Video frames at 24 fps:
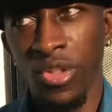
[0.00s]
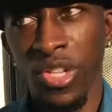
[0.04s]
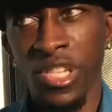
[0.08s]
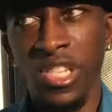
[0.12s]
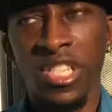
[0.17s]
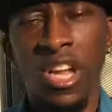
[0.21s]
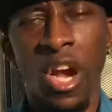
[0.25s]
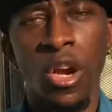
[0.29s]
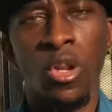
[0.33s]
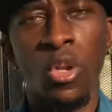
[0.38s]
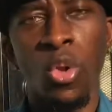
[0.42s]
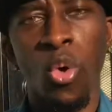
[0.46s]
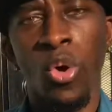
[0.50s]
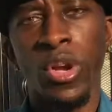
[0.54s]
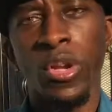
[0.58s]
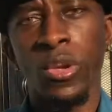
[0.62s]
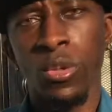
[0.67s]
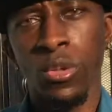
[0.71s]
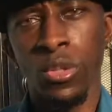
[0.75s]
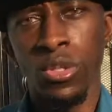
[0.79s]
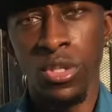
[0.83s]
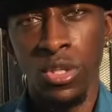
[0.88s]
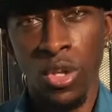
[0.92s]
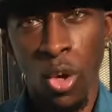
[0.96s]
These are
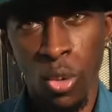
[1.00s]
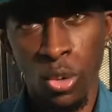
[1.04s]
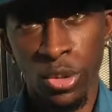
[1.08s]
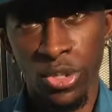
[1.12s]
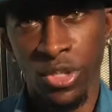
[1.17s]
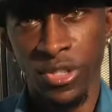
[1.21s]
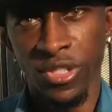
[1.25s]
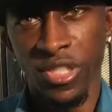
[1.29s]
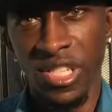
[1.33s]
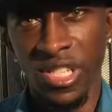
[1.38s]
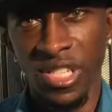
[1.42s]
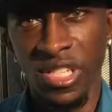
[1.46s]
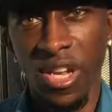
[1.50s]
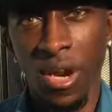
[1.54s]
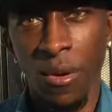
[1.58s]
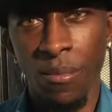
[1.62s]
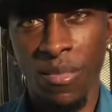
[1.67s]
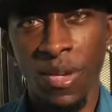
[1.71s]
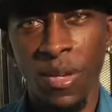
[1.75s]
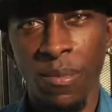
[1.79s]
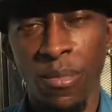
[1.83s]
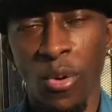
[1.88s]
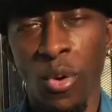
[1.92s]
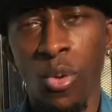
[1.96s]
loyal soldiers. These are
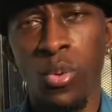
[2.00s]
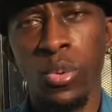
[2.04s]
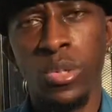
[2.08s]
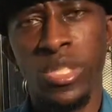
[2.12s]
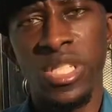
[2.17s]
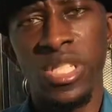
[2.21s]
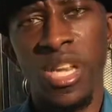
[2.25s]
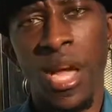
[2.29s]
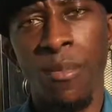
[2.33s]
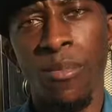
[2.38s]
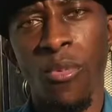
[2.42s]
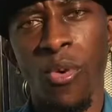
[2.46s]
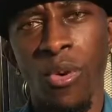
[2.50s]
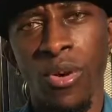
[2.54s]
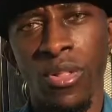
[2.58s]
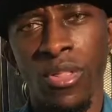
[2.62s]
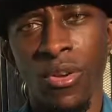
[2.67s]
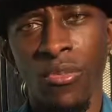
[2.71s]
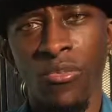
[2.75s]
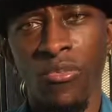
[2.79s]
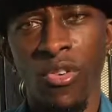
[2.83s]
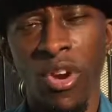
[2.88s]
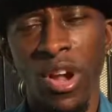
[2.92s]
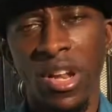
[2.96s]
people who step on
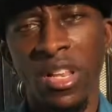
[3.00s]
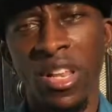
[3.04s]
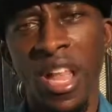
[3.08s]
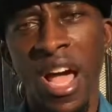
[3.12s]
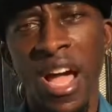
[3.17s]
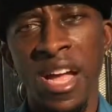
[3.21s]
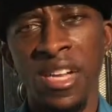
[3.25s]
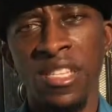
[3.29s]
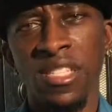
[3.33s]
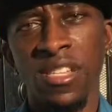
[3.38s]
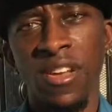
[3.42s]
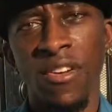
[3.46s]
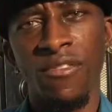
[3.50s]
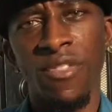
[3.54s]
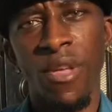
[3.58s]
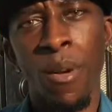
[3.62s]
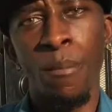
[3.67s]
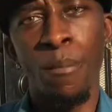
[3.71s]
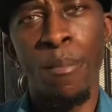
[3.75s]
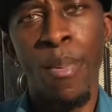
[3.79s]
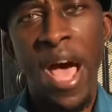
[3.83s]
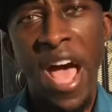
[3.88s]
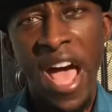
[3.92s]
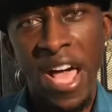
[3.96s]
the front lines of the
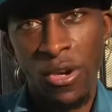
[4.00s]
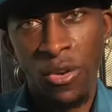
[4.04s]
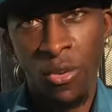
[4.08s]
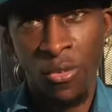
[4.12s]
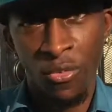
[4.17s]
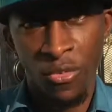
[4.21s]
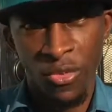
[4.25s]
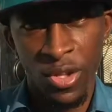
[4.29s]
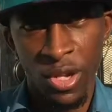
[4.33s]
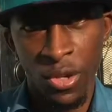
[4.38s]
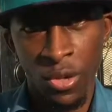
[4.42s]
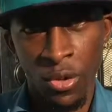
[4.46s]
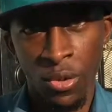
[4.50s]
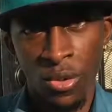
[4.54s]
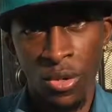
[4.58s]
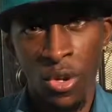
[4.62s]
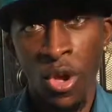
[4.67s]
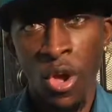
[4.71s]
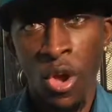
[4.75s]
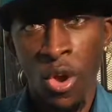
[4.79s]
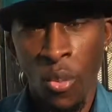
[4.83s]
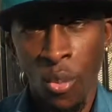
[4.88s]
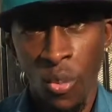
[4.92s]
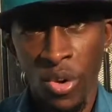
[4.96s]
battlefield
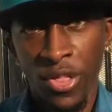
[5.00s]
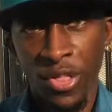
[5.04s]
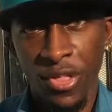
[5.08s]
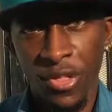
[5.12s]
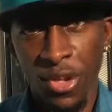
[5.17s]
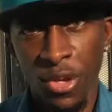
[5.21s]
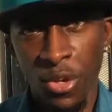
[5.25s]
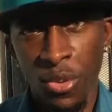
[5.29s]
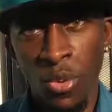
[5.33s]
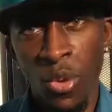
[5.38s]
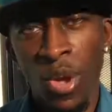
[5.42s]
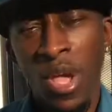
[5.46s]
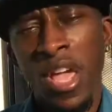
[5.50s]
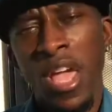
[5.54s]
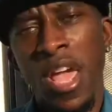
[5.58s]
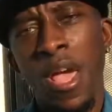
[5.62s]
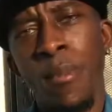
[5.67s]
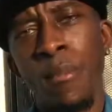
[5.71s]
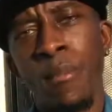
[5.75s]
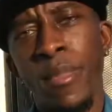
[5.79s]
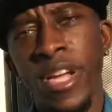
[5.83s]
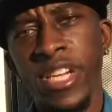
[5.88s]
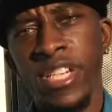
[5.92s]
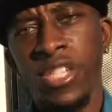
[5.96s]
with you
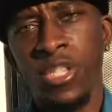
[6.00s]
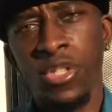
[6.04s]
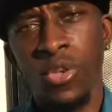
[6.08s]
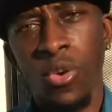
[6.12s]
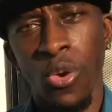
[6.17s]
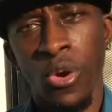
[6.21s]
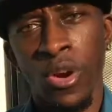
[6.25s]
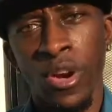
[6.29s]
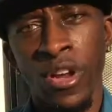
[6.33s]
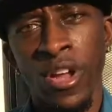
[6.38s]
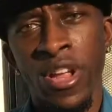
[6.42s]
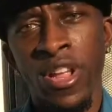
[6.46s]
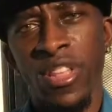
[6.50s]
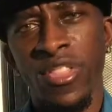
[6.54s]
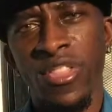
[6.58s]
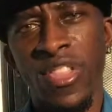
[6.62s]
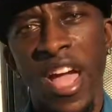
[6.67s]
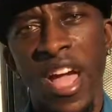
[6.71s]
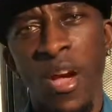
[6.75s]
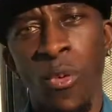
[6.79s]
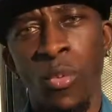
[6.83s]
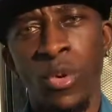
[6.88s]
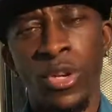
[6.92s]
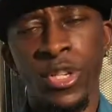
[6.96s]
and make sure
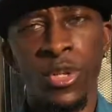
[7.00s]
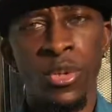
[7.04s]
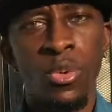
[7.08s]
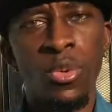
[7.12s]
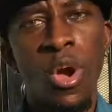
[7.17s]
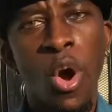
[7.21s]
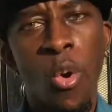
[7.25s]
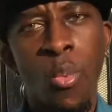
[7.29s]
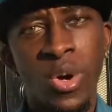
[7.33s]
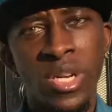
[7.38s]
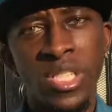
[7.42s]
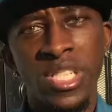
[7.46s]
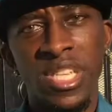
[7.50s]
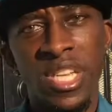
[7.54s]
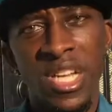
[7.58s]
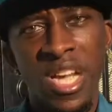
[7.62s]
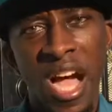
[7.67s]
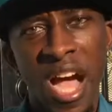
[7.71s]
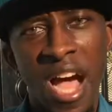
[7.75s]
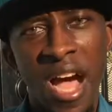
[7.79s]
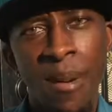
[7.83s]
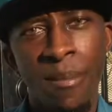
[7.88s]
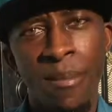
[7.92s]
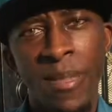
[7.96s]
that when you go into
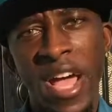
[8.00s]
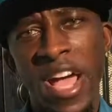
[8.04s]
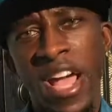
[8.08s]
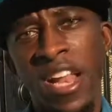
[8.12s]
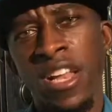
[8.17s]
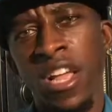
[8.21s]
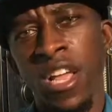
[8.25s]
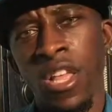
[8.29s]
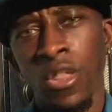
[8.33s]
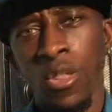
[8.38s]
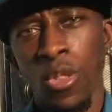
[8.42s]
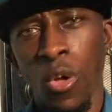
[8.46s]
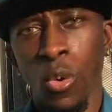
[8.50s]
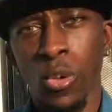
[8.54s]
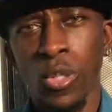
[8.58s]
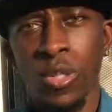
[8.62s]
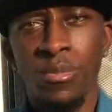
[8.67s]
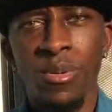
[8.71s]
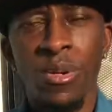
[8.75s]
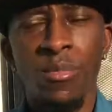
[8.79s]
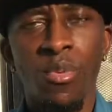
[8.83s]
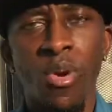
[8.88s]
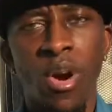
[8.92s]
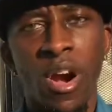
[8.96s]
combat, those
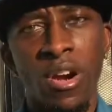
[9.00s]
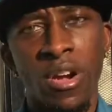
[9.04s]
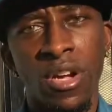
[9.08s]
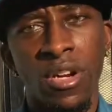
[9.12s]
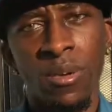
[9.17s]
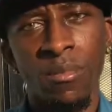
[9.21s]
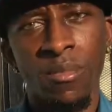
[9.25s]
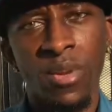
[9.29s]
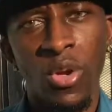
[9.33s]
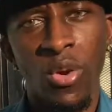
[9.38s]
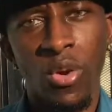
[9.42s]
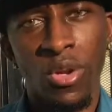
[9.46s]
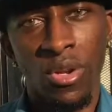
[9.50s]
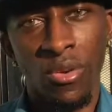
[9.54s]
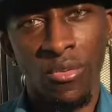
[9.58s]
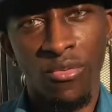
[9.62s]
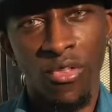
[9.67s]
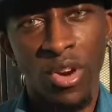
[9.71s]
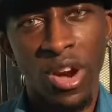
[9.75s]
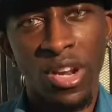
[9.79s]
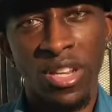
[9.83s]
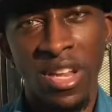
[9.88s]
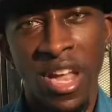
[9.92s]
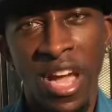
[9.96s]
people are going to be on the
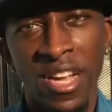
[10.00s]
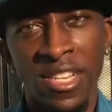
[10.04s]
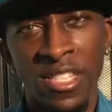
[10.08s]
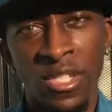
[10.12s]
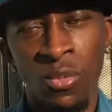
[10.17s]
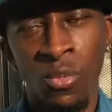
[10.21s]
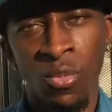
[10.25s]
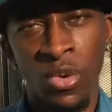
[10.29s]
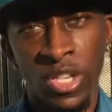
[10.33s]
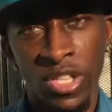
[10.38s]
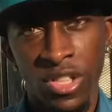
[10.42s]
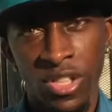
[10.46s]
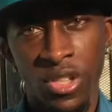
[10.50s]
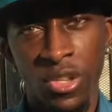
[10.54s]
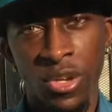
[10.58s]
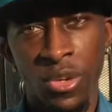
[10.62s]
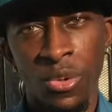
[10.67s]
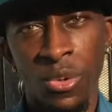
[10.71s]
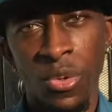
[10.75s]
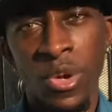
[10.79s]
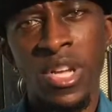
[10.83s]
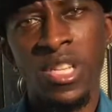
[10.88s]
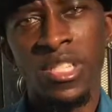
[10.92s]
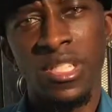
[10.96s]
front lines with you,
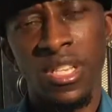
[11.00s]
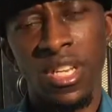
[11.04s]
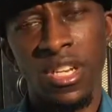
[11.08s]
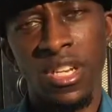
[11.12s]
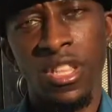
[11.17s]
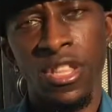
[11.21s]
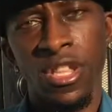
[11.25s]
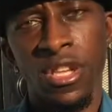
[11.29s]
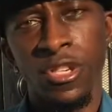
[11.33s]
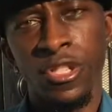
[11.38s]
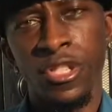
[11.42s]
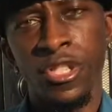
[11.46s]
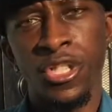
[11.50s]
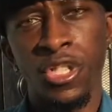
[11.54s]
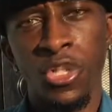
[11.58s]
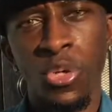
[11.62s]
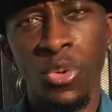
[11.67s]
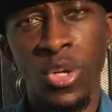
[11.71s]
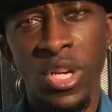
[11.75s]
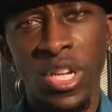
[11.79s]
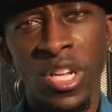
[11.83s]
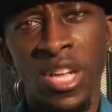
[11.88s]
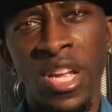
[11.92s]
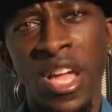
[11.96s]
sitting there
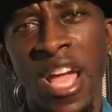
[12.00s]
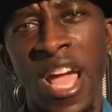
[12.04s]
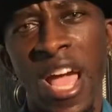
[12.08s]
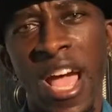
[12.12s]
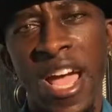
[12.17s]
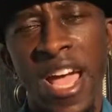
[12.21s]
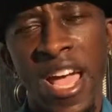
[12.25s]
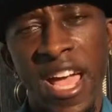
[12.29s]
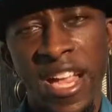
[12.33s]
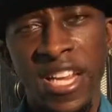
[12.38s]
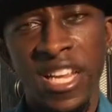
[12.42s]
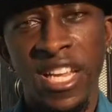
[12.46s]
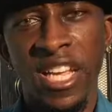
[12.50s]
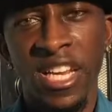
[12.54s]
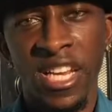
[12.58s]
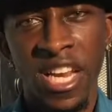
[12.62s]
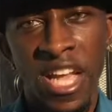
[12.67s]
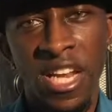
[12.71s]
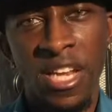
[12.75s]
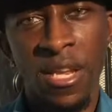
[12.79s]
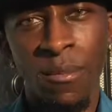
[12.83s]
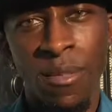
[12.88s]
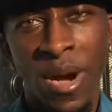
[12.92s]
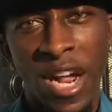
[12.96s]
shooting at any and
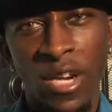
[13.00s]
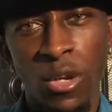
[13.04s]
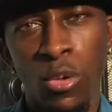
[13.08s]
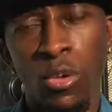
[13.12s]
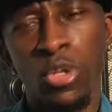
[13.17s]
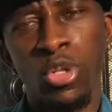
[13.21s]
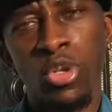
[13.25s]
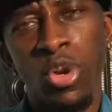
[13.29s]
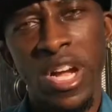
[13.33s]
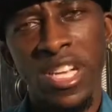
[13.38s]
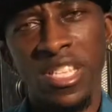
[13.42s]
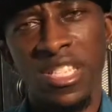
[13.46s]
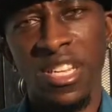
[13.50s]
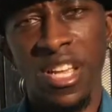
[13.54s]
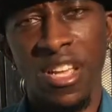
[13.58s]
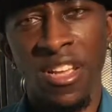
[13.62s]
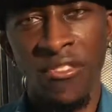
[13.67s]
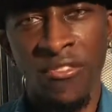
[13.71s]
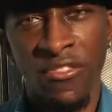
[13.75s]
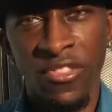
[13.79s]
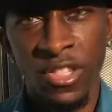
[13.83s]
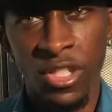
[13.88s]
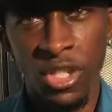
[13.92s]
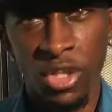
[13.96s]
anybody who tries to
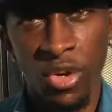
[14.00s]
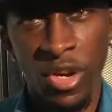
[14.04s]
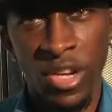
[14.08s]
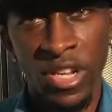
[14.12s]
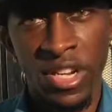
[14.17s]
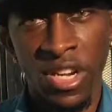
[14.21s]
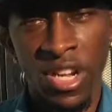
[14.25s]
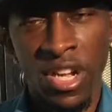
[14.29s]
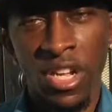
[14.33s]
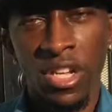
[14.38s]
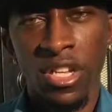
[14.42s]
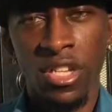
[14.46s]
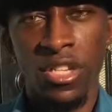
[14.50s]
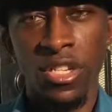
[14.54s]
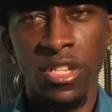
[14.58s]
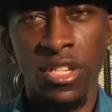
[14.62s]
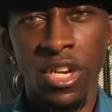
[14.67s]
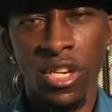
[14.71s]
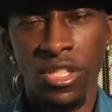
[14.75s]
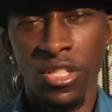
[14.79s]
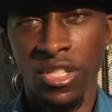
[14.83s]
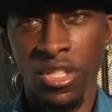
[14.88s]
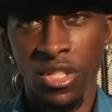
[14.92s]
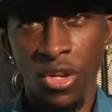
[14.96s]
infiltrate
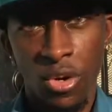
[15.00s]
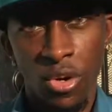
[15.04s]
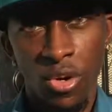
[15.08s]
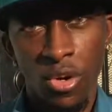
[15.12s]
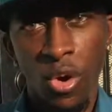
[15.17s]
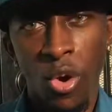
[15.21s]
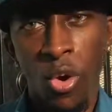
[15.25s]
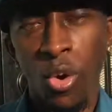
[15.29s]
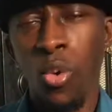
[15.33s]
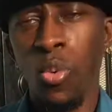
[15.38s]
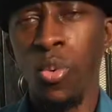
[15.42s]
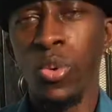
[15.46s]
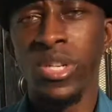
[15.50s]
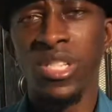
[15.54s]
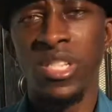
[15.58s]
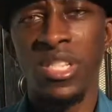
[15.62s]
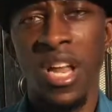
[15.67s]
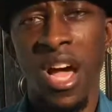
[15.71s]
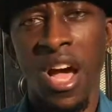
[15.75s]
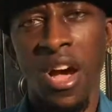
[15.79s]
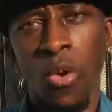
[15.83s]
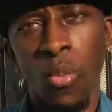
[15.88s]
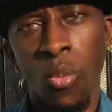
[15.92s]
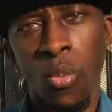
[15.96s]
your circle, who is
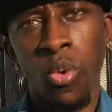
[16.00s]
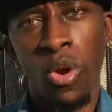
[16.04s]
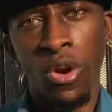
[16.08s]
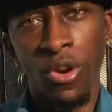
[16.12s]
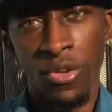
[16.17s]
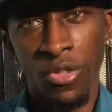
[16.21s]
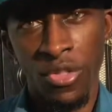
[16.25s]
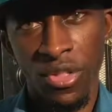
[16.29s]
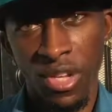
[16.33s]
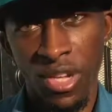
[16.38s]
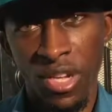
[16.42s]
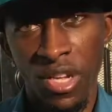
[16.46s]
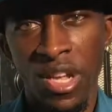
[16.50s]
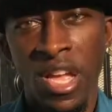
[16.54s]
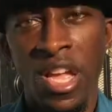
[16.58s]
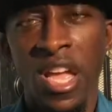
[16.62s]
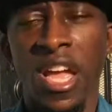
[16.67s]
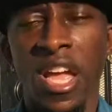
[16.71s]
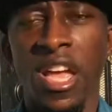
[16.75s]
not worthy.